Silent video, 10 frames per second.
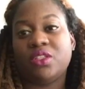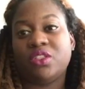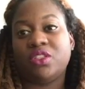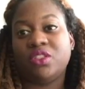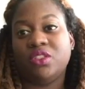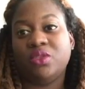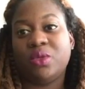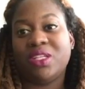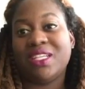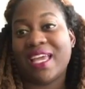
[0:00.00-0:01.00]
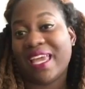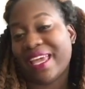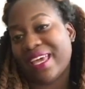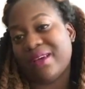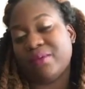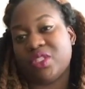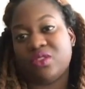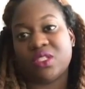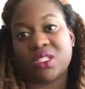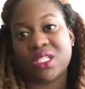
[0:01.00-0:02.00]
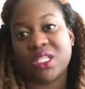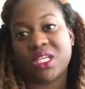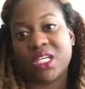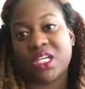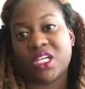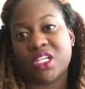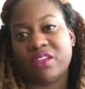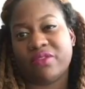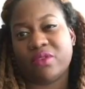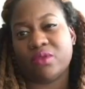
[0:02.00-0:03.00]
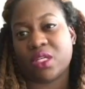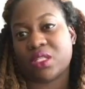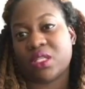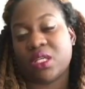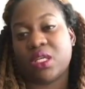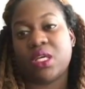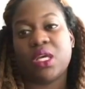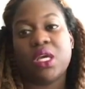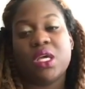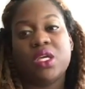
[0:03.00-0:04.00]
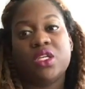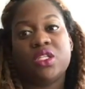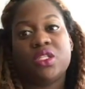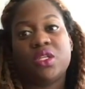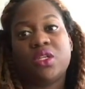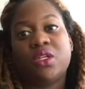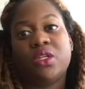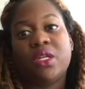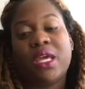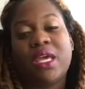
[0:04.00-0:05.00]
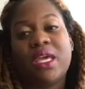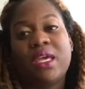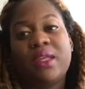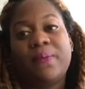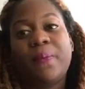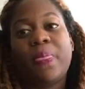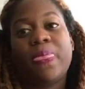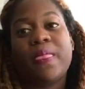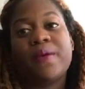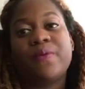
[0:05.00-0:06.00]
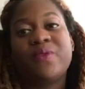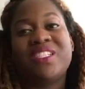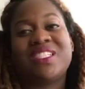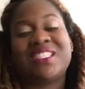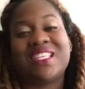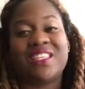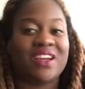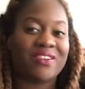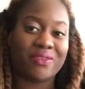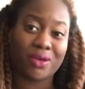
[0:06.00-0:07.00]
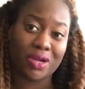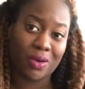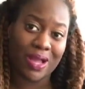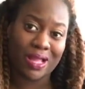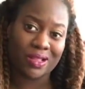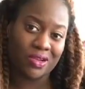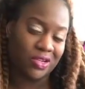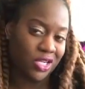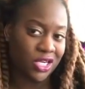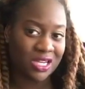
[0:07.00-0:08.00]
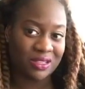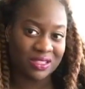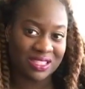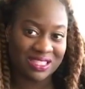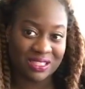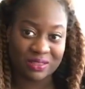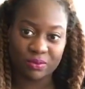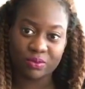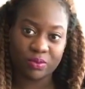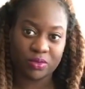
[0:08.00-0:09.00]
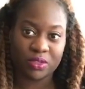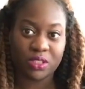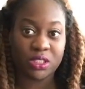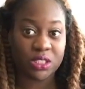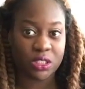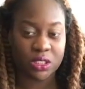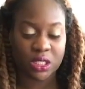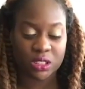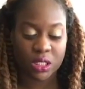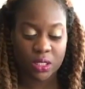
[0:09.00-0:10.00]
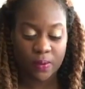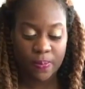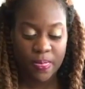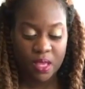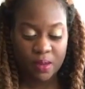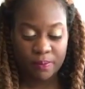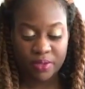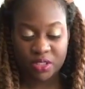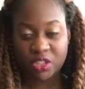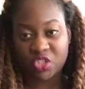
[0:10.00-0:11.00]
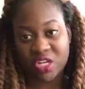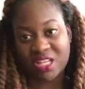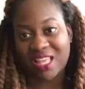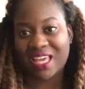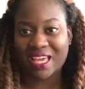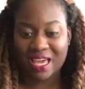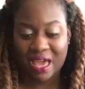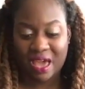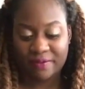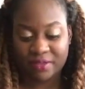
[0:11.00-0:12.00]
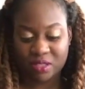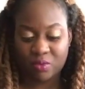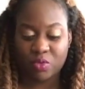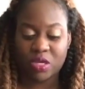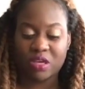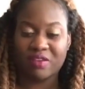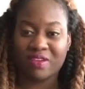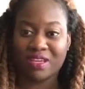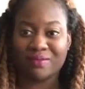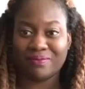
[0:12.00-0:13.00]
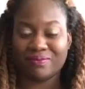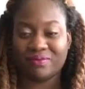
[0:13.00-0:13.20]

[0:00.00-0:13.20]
you wanted to hang out, but you just sitting here on your phone texting. So then we just sit there for a while longer and he's still texting, but he's trying to like have somewhat of a